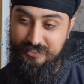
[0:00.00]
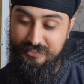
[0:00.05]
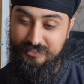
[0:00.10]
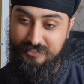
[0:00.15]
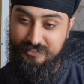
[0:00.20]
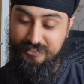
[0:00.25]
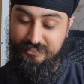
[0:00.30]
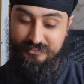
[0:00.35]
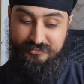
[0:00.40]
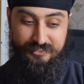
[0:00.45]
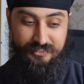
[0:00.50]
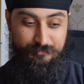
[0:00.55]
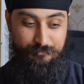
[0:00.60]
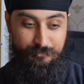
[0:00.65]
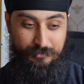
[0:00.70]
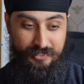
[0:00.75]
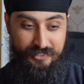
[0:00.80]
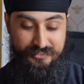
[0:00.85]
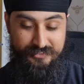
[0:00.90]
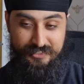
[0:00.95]
it's an
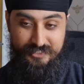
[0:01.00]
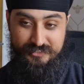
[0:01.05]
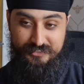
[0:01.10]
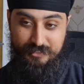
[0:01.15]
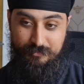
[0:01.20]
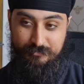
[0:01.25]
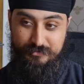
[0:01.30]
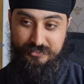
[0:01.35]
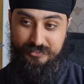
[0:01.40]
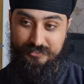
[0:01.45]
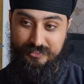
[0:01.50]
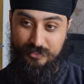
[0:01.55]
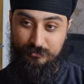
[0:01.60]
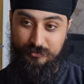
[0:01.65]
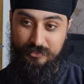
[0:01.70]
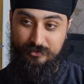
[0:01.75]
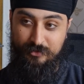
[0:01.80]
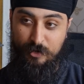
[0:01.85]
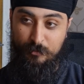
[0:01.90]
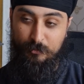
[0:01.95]
implicit assumption that
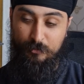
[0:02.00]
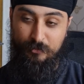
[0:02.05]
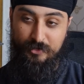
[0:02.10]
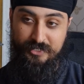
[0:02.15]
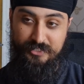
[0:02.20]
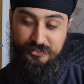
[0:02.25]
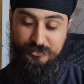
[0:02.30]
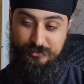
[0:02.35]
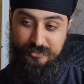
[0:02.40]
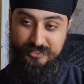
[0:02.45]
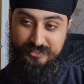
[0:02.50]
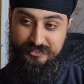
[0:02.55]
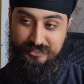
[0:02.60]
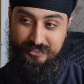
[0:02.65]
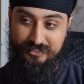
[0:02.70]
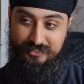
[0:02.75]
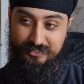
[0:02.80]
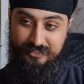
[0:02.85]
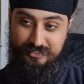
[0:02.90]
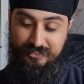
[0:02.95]
we're operating
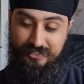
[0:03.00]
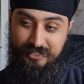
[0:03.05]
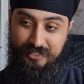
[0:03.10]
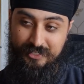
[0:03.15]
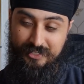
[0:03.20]
dualistically,